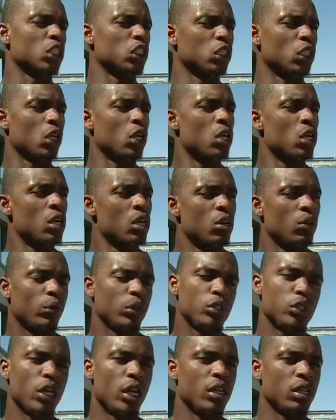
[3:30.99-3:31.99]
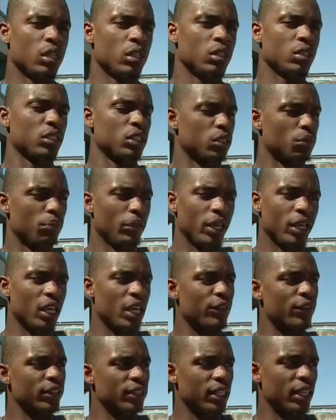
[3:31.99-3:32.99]
So we're trying to make
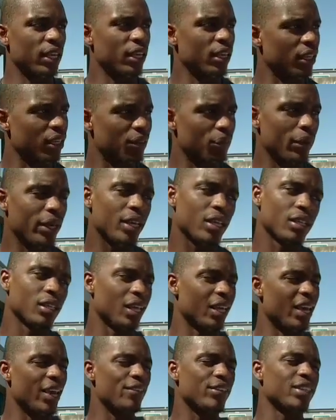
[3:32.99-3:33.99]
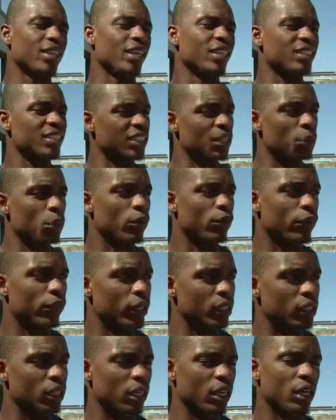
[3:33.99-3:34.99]
everything make it, everything simple for
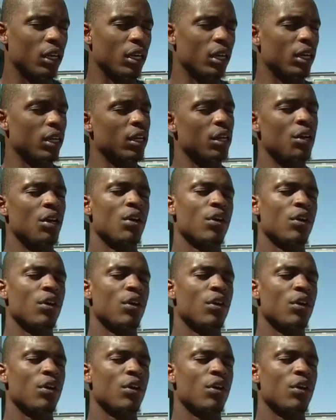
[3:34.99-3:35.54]
uh,